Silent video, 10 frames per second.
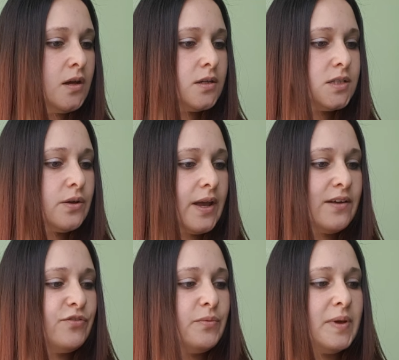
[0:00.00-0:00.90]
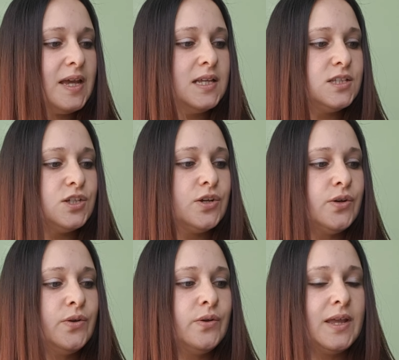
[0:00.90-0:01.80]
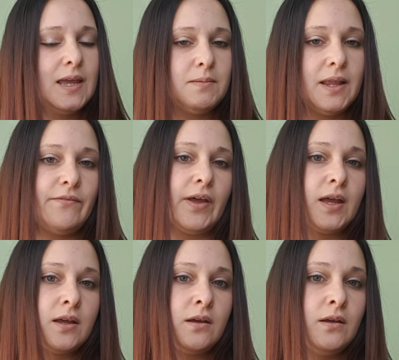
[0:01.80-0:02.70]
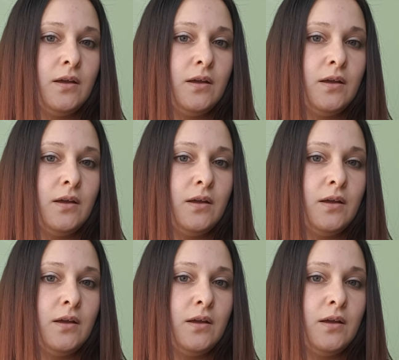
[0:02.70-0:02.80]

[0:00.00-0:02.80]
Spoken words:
It's okay for me to keep living